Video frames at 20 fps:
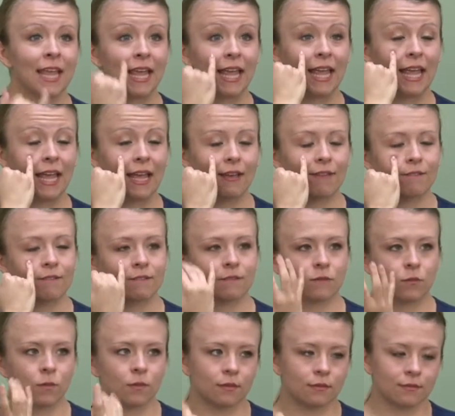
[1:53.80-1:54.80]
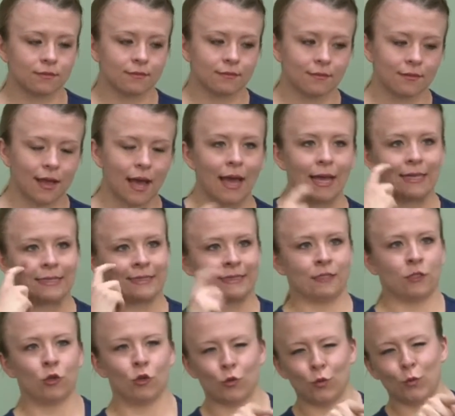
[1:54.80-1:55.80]
I can kind of tell you're going to come
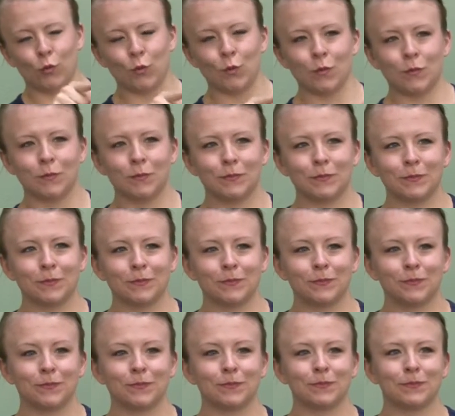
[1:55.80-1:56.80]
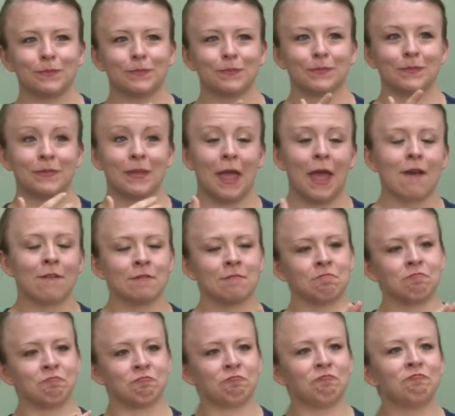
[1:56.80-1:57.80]
out and have a satisfactory or
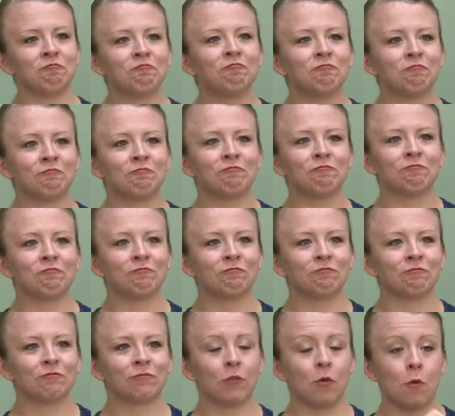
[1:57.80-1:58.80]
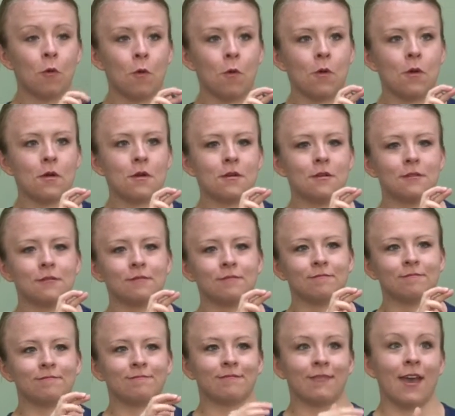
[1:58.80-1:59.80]
above evaluation,
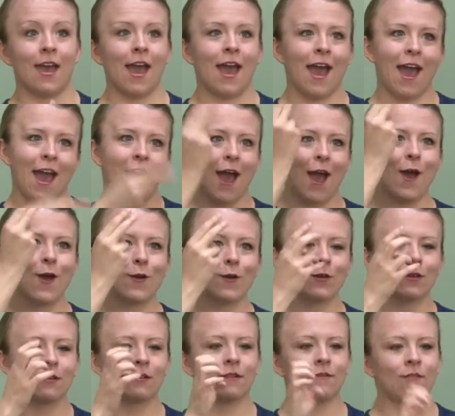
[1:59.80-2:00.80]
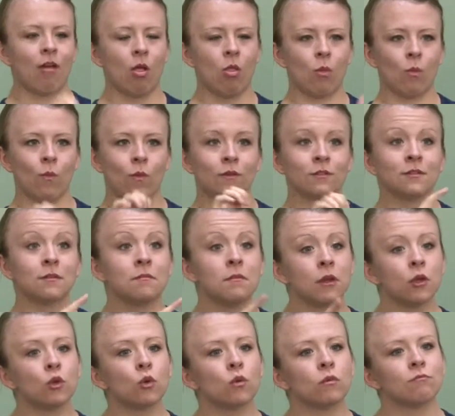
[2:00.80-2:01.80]
then you get a 1-step
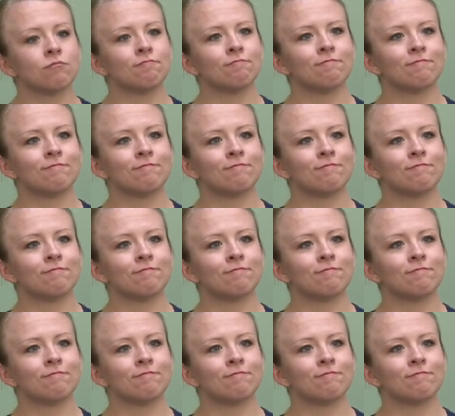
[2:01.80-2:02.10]
raise.